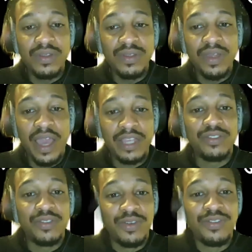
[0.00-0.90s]
the
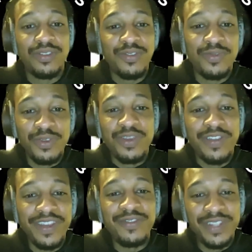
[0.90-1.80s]
actual, the root
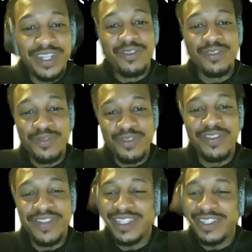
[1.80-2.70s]
of it. We deal with the root
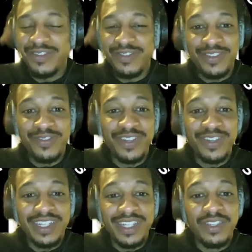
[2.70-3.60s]
of it. So we're, we're
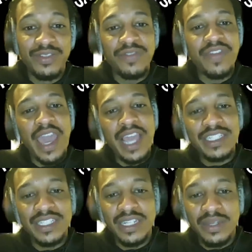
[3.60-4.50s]
not dealing with
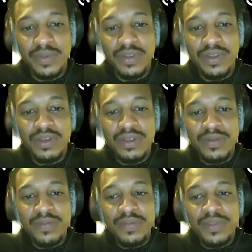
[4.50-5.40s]
action anymore.
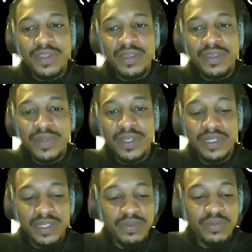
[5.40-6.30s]

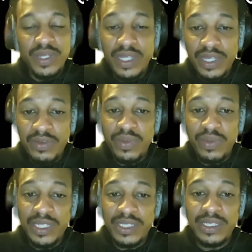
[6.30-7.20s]
Because if we, if
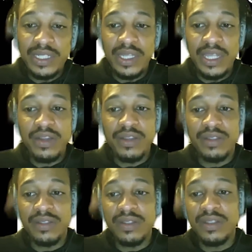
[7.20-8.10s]
we sit there
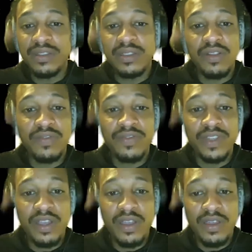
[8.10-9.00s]
and
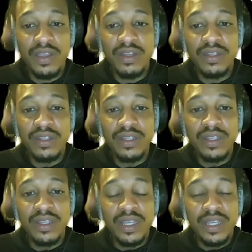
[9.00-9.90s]
circumvent our heart
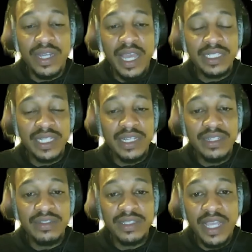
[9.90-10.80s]
and actually
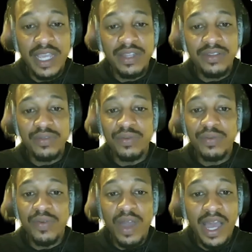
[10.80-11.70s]
understand
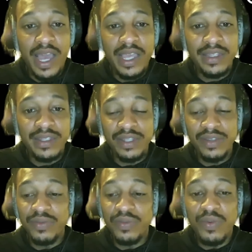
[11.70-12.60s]
why
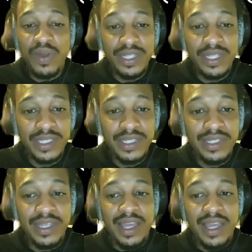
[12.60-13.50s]
and what,
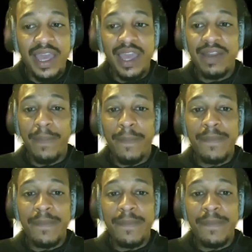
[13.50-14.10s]
and,